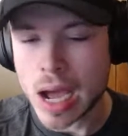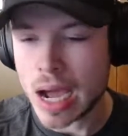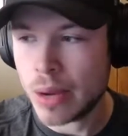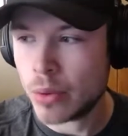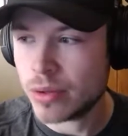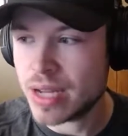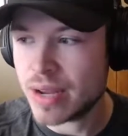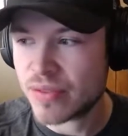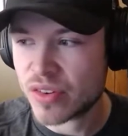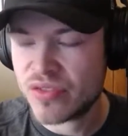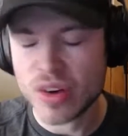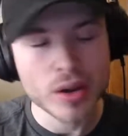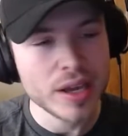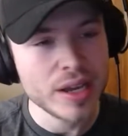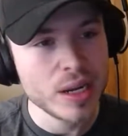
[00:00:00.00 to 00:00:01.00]
I will never
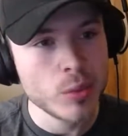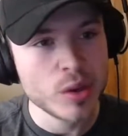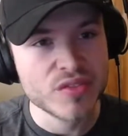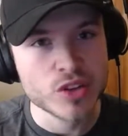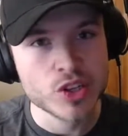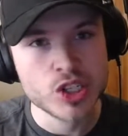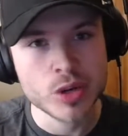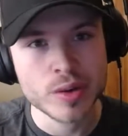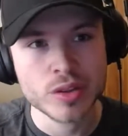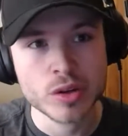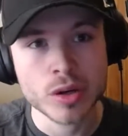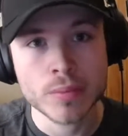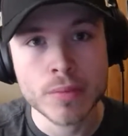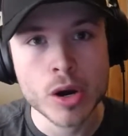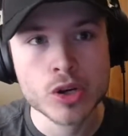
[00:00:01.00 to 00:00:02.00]
fault anyone for showing
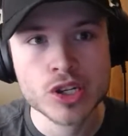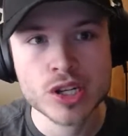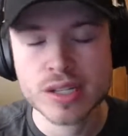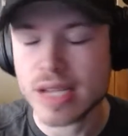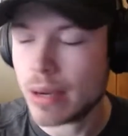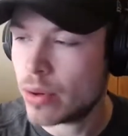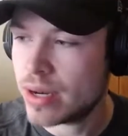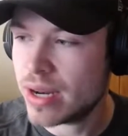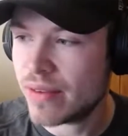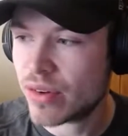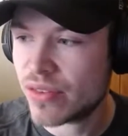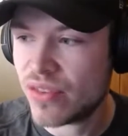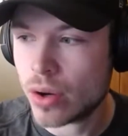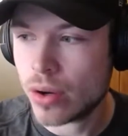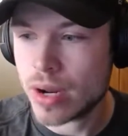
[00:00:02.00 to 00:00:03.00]
their emotions. I will
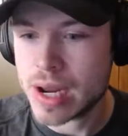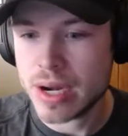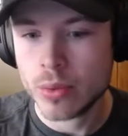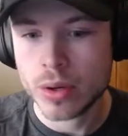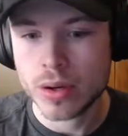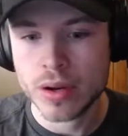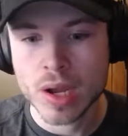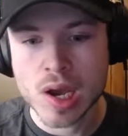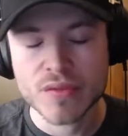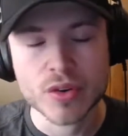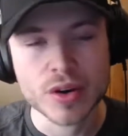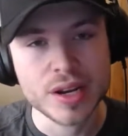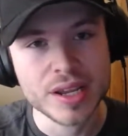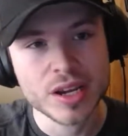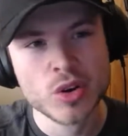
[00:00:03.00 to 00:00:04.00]
never fault anyone for
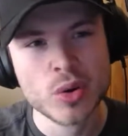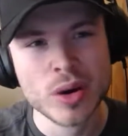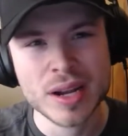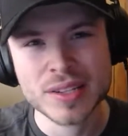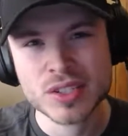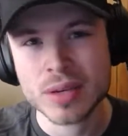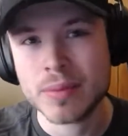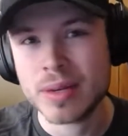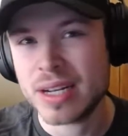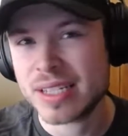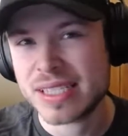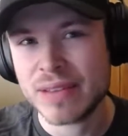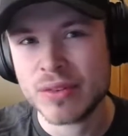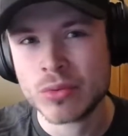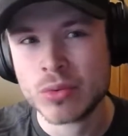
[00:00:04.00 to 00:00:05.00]
hitting a grand slam in a
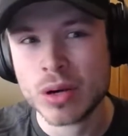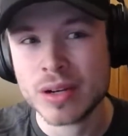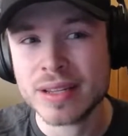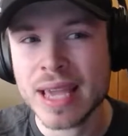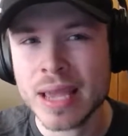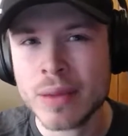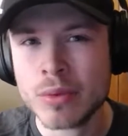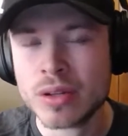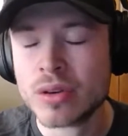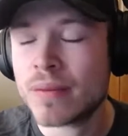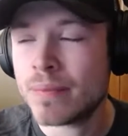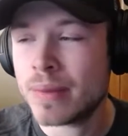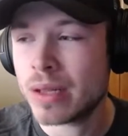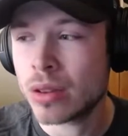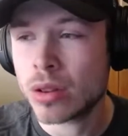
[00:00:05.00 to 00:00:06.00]
7-run game when there
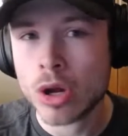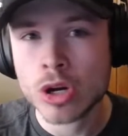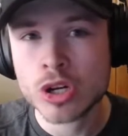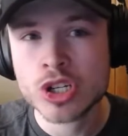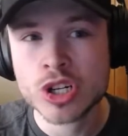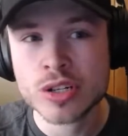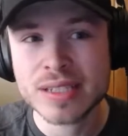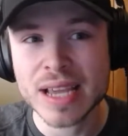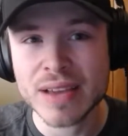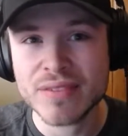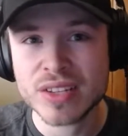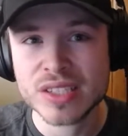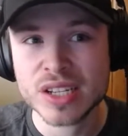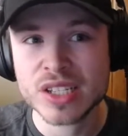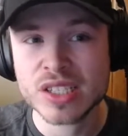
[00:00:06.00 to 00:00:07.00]
have been larger
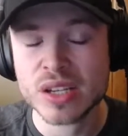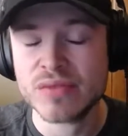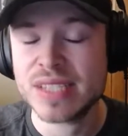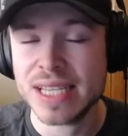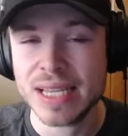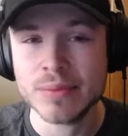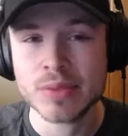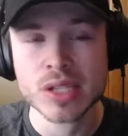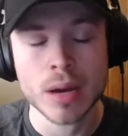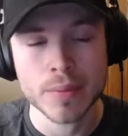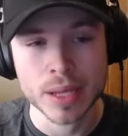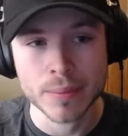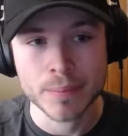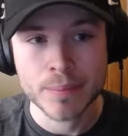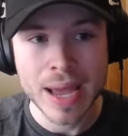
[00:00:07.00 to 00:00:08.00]
deficits of teams
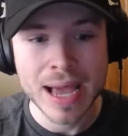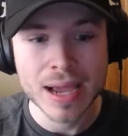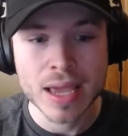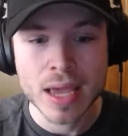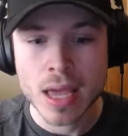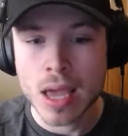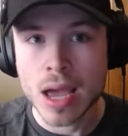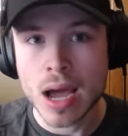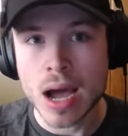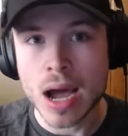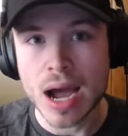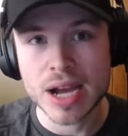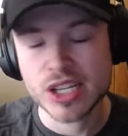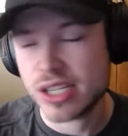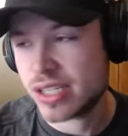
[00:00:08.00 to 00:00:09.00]
coming back.
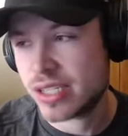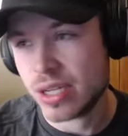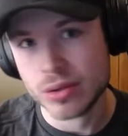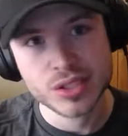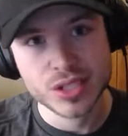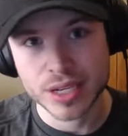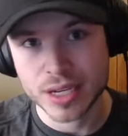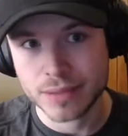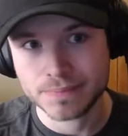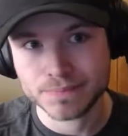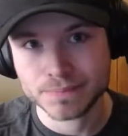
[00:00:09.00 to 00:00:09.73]
I just don't see it.